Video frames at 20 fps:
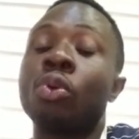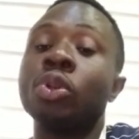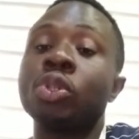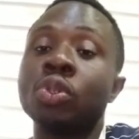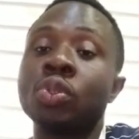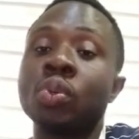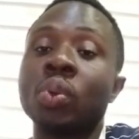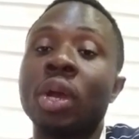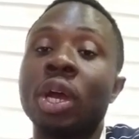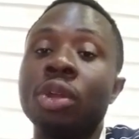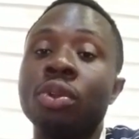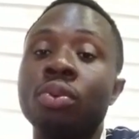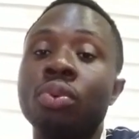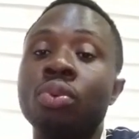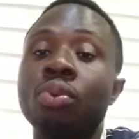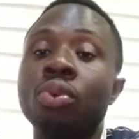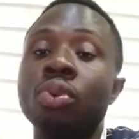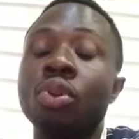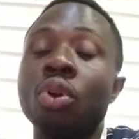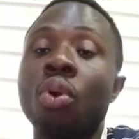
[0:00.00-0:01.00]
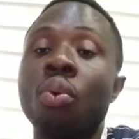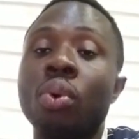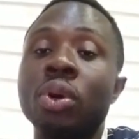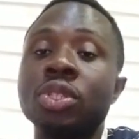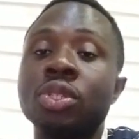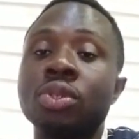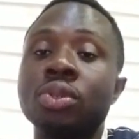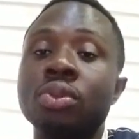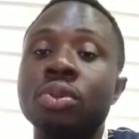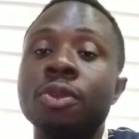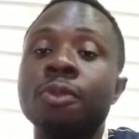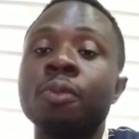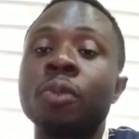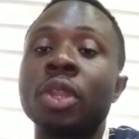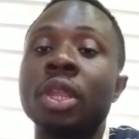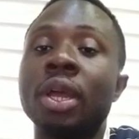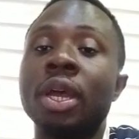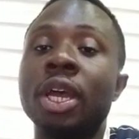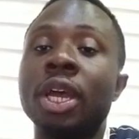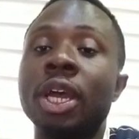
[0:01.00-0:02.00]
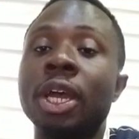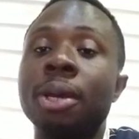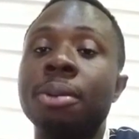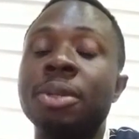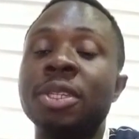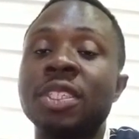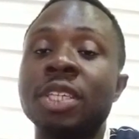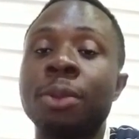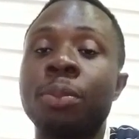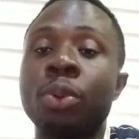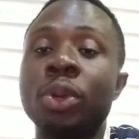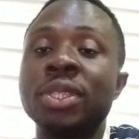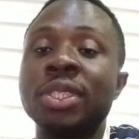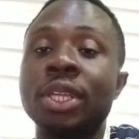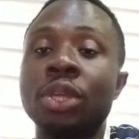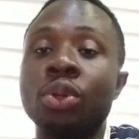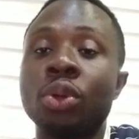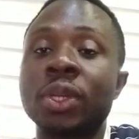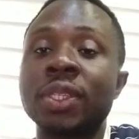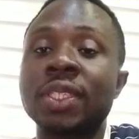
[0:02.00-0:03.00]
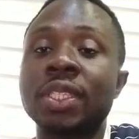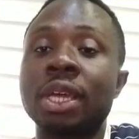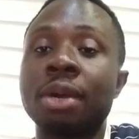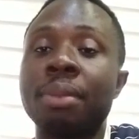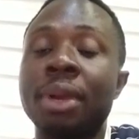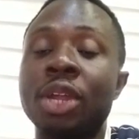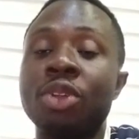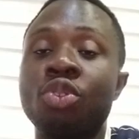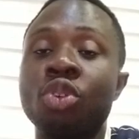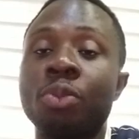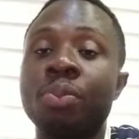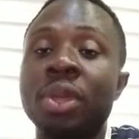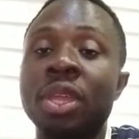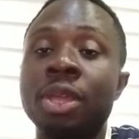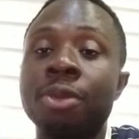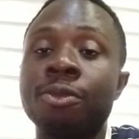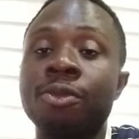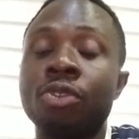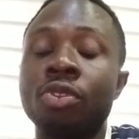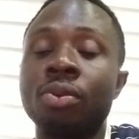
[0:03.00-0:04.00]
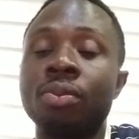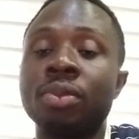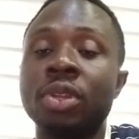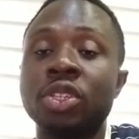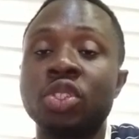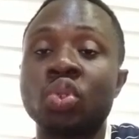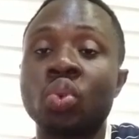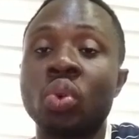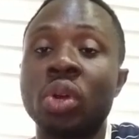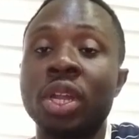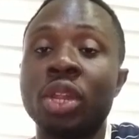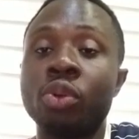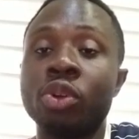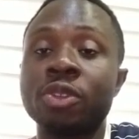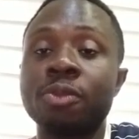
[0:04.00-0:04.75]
Coach Otuado would not want to disappoint the youngster by dropping him from the squad.